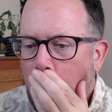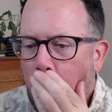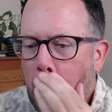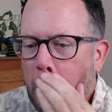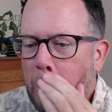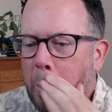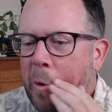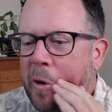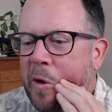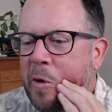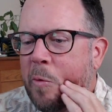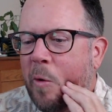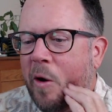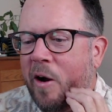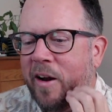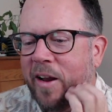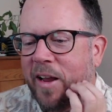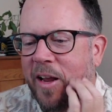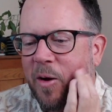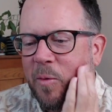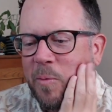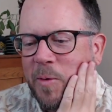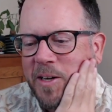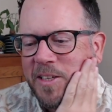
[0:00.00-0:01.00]
Were you wearing
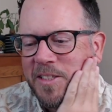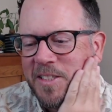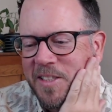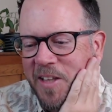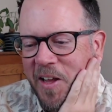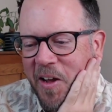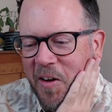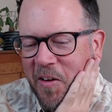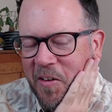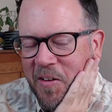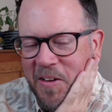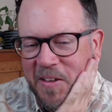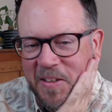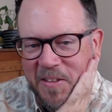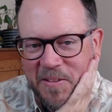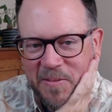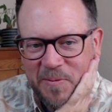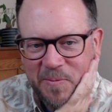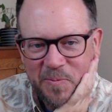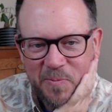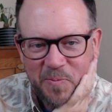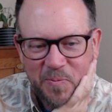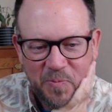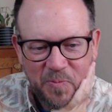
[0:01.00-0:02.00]
earbuds? No.
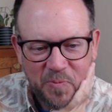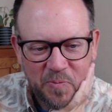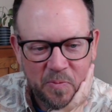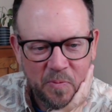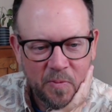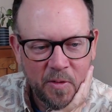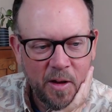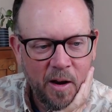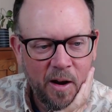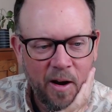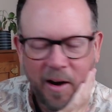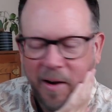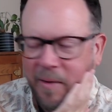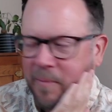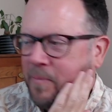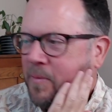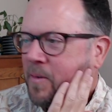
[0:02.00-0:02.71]
All right.